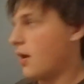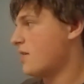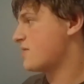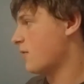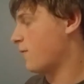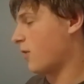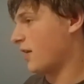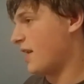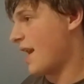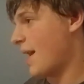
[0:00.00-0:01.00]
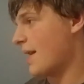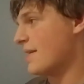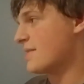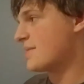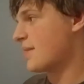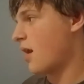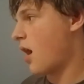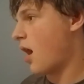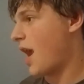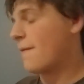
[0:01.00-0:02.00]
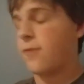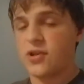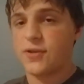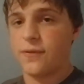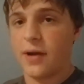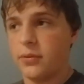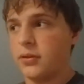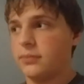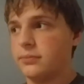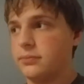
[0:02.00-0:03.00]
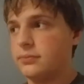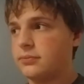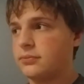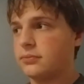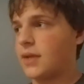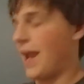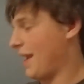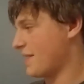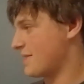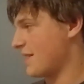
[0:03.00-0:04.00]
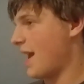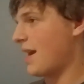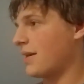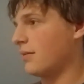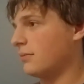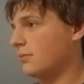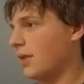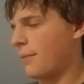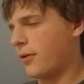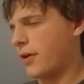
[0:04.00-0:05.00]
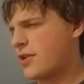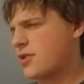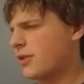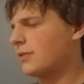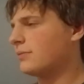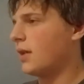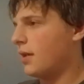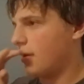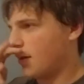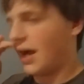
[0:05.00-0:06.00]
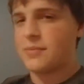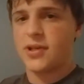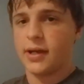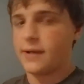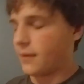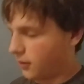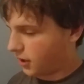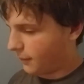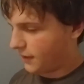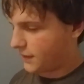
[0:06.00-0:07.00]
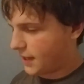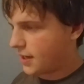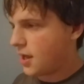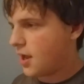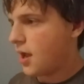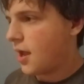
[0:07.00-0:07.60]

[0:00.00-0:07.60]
so far he has a forced fumble and a sack, I'm pretty sure. I'm sorry if I'm wrong about that.